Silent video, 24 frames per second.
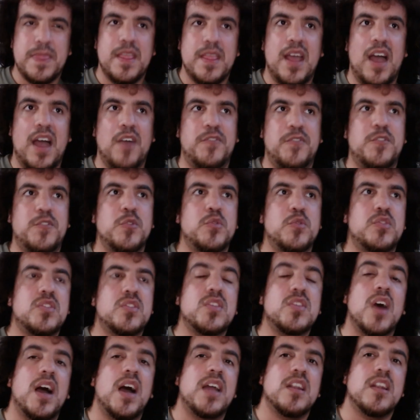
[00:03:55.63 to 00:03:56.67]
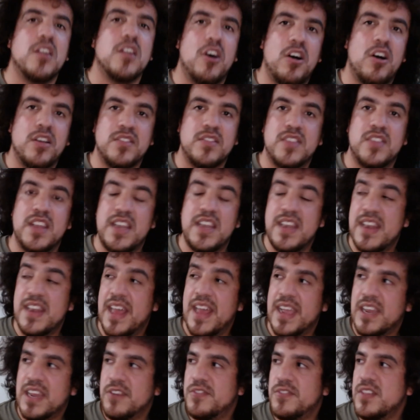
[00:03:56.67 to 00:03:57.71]
have to sign laws that
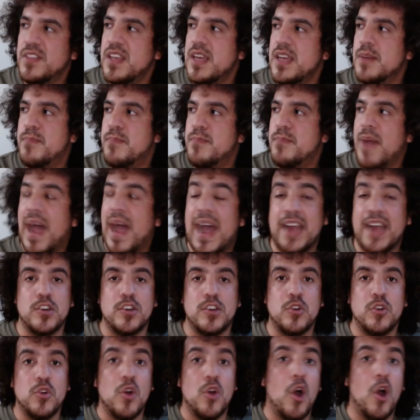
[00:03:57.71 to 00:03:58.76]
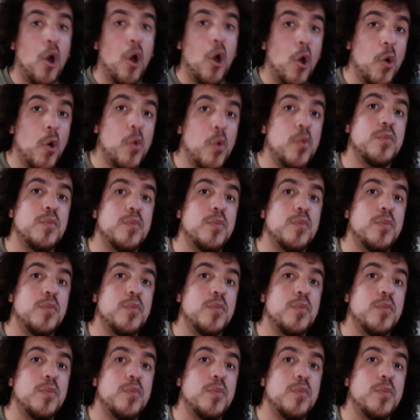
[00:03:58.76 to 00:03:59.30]
negatively impact her own